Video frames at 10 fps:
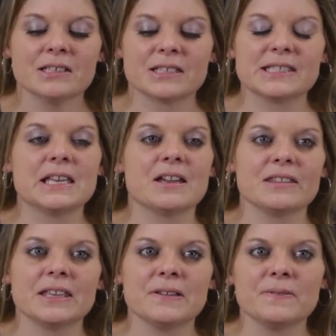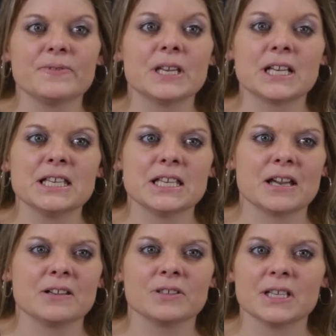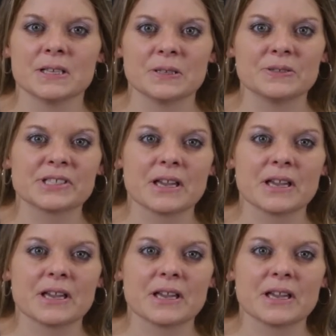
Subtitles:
does he not leave the 99 on the hills